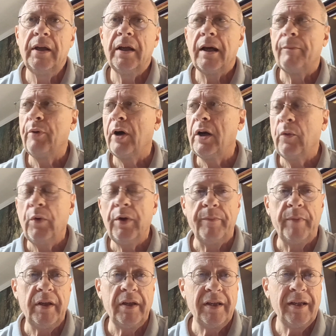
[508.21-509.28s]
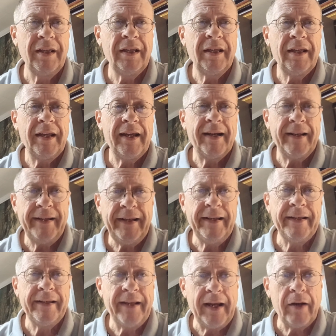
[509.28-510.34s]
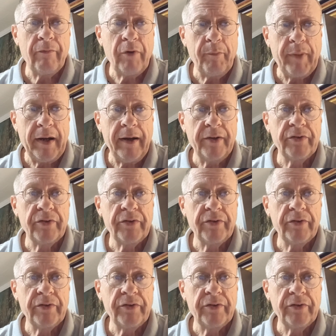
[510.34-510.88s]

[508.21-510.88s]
I brought it with me, and I needed to get it repaired.